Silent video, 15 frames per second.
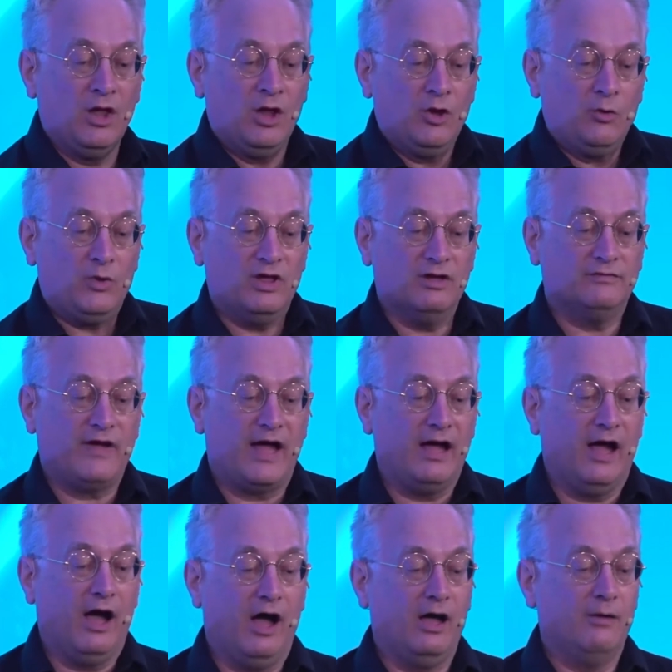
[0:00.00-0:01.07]
We have
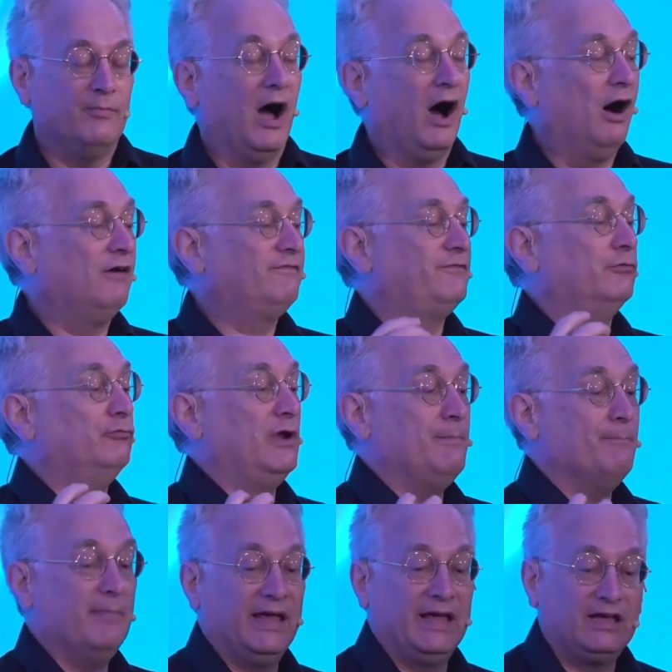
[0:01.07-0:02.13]
R for
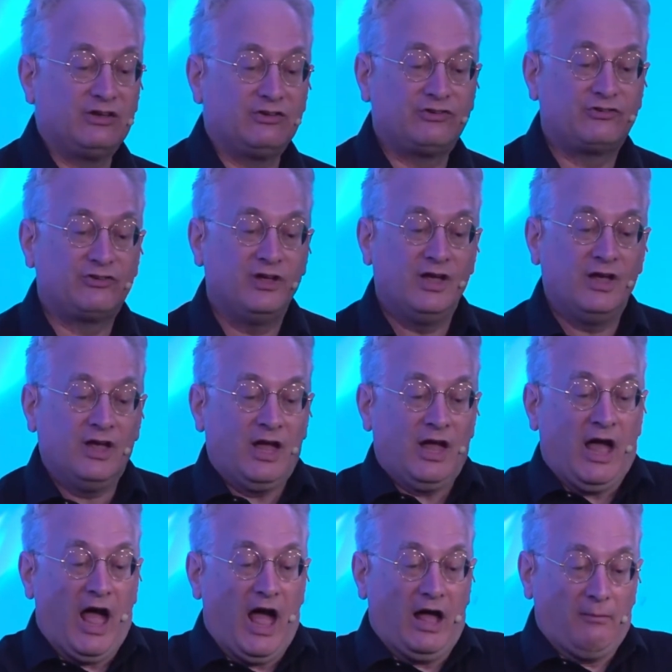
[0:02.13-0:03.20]
remix,
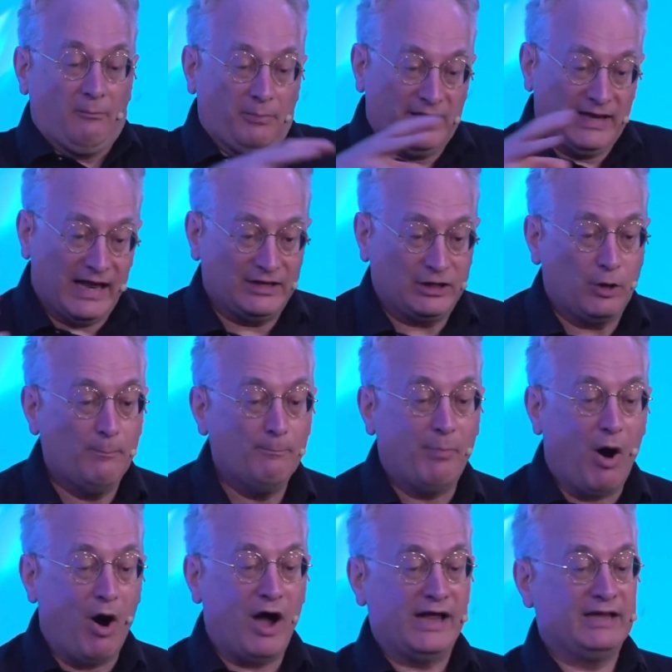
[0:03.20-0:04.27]
being able to
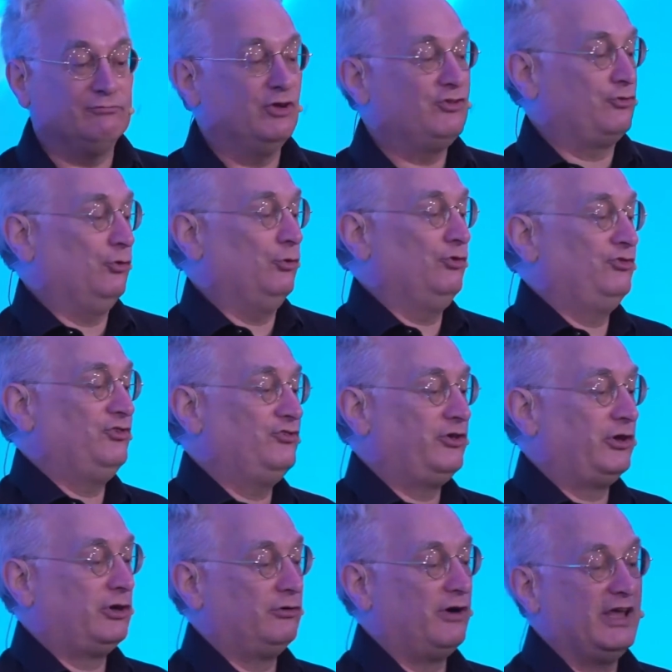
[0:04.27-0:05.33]
combine resources to
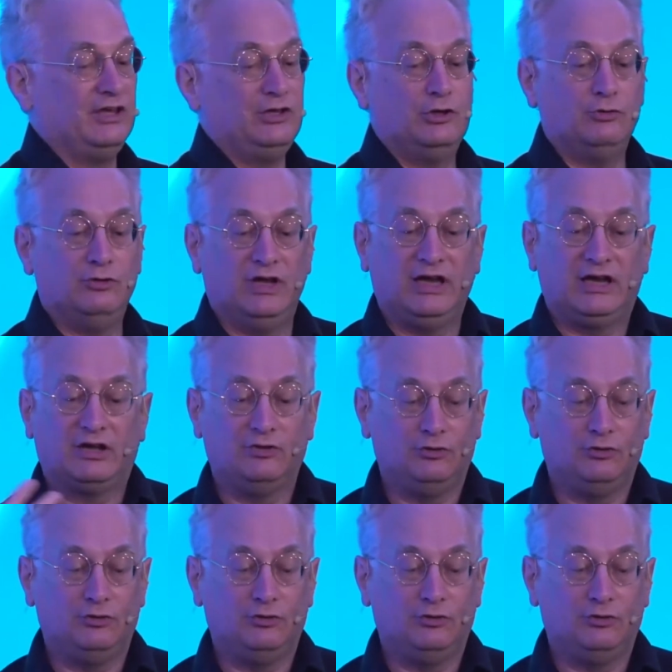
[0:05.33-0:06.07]
create unique and